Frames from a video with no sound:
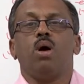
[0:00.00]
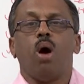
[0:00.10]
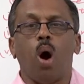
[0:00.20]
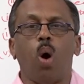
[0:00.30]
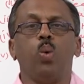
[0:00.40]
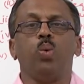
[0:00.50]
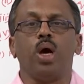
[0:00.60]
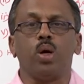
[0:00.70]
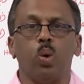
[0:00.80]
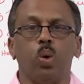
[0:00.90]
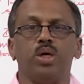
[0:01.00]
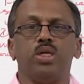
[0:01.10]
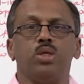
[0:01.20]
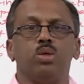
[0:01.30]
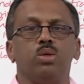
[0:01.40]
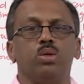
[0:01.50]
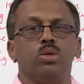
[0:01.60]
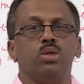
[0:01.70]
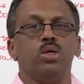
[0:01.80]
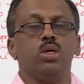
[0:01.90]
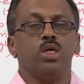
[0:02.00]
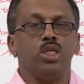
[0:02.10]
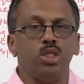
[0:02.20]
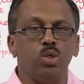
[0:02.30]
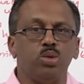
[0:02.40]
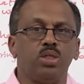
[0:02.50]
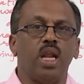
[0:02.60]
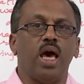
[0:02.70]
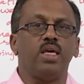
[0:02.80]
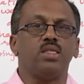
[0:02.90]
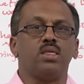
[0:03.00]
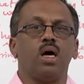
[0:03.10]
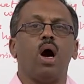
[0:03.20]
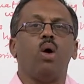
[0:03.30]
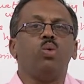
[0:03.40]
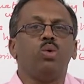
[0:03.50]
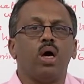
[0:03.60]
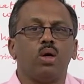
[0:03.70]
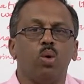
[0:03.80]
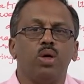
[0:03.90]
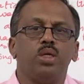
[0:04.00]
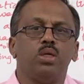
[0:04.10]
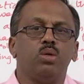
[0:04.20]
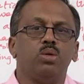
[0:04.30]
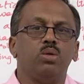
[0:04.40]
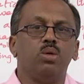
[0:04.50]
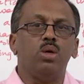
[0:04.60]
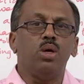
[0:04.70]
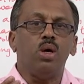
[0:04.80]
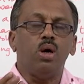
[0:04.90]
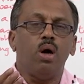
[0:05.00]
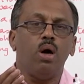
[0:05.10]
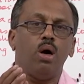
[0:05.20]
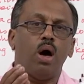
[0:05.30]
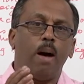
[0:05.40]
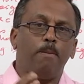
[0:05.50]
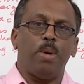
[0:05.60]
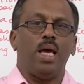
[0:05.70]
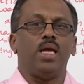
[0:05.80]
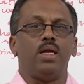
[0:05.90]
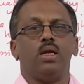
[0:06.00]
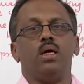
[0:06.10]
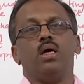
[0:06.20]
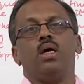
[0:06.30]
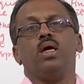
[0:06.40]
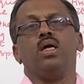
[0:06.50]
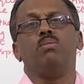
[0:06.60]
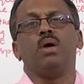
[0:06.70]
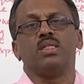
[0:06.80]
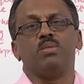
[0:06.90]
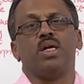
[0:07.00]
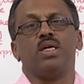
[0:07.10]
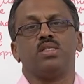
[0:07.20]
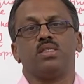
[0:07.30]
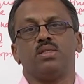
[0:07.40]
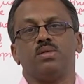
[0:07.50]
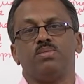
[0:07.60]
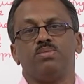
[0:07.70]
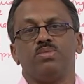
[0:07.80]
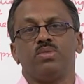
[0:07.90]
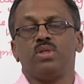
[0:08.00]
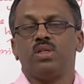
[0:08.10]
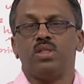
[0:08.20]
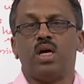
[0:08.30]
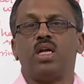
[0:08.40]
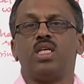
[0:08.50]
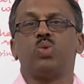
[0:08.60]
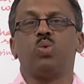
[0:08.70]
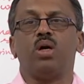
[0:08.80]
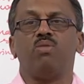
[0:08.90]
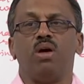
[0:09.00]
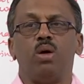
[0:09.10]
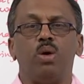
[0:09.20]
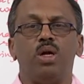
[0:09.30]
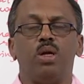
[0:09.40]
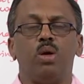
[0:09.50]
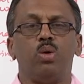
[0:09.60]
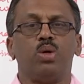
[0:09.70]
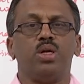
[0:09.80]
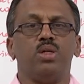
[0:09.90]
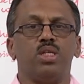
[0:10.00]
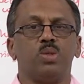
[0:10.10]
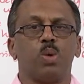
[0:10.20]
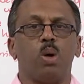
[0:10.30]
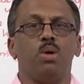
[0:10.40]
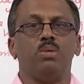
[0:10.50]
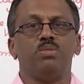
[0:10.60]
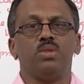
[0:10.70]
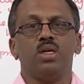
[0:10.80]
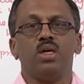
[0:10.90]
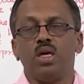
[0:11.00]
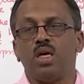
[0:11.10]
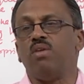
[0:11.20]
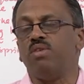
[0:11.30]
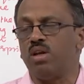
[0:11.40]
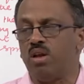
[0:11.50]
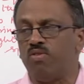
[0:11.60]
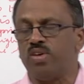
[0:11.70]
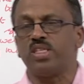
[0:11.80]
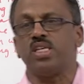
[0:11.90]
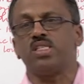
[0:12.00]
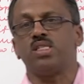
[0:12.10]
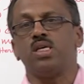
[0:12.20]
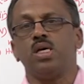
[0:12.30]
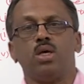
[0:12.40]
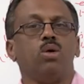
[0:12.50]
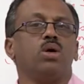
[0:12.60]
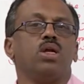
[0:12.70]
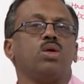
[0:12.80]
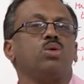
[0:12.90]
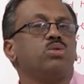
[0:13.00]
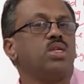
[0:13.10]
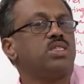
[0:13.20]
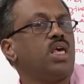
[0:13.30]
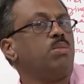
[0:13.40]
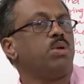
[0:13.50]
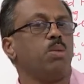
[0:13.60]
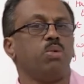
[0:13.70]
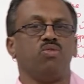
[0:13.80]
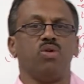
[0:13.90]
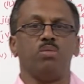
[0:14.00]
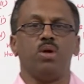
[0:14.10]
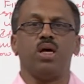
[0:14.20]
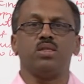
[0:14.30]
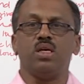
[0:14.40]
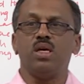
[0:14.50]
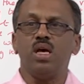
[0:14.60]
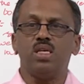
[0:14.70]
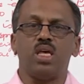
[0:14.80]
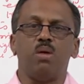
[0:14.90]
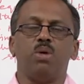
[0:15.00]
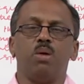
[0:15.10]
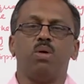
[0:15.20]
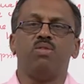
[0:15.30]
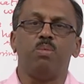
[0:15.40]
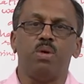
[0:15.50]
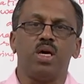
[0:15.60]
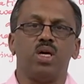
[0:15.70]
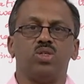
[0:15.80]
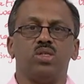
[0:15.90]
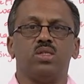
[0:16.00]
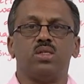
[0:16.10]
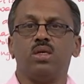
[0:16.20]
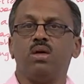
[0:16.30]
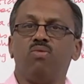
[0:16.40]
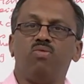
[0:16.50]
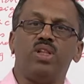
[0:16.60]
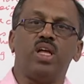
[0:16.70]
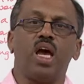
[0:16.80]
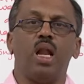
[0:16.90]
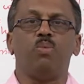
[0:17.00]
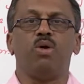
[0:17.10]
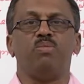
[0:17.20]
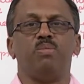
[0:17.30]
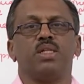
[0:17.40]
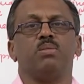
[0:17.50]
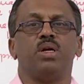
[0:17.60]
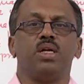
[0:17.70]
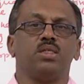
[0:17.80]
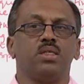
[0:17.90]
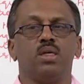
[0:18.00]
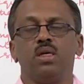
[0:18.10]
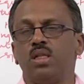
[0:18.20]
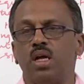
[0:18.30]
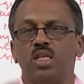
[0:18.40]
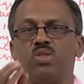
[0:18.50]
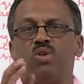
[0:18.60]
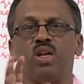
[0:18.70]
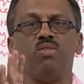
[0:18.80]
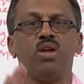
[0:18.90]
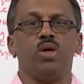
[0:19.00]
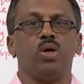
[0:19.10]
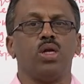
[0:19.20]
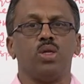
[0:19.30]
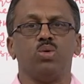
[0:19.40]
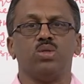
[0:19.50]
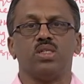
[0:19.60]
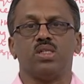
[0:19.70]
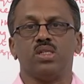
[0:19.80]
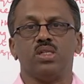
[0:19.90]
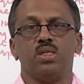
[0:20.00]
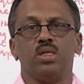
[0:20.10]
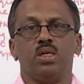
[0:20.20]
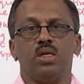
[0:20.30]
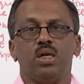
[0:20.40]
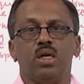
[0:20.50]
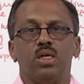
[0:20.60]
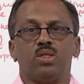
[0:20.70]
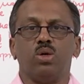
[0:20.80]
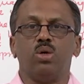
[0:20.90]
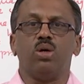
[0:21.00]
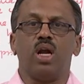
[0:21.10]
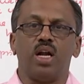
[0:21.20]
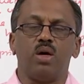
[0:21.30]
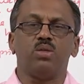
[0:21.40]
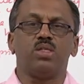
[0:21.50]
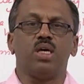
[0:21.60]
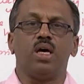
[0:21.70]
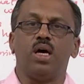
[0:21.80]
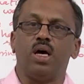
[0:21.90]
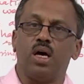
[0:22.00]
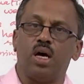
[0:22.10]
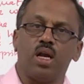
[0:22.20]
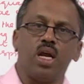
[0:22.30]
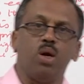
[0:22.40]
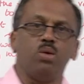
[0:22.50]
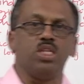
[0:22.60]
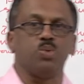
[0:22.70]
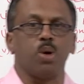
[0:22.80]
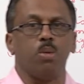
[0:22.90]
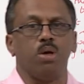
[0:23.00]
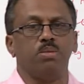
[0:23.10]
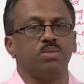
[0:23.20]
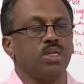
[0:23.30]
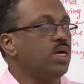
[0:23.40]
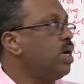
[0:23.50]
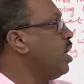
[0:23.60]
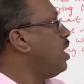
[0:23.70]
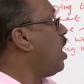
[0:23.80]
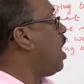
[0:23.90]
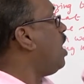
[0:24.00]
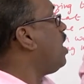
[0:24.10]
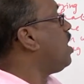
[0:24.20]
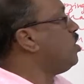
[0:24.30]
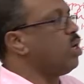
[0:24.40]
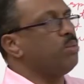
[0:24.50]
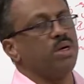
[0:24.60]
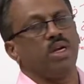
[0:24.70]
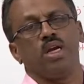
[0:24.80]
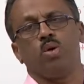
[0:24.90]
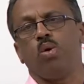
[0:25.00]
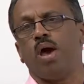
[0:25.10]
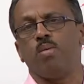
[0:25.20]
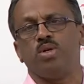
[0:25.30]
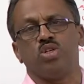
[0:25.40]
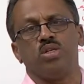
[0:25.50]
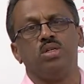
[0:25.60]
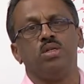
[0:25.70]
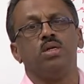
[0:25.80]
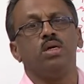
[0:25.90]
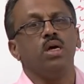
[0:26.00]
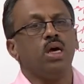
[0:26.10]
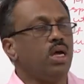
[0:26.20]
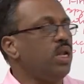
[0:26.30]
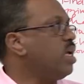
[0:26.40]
how we are going to utilize, how we are going to apply it in mathematics. That is what we are going to look into this problem. Even in physics, you can use the same type of formulas, same type of applications with the help of mathematics. That is very well you can use it. So let us read out this problem. In analytical geometry 2 dimension, in